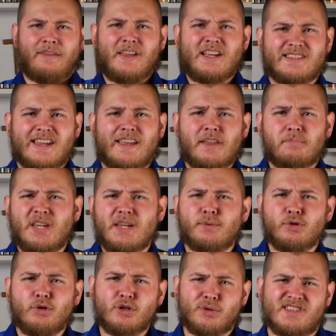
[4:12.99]
They say that people
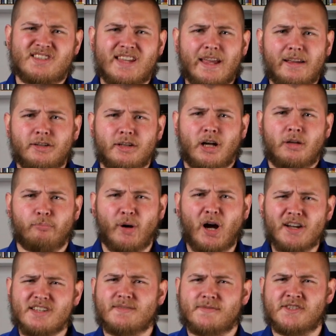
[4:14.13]
who go sailing on
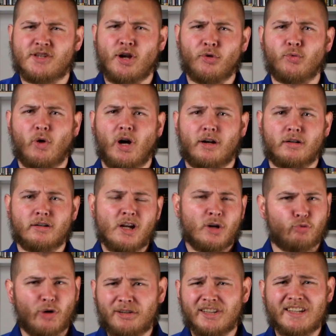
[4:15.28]
bodies of salt water
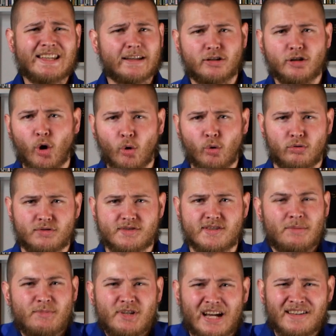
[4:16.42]
rarely get colds
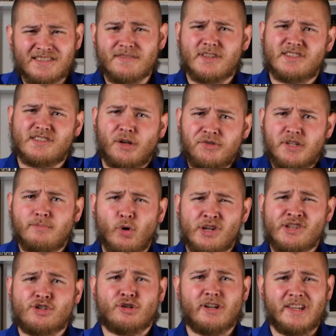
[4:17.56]
because of the salty
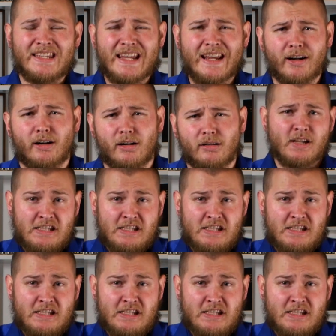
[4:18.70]
moisture in the air.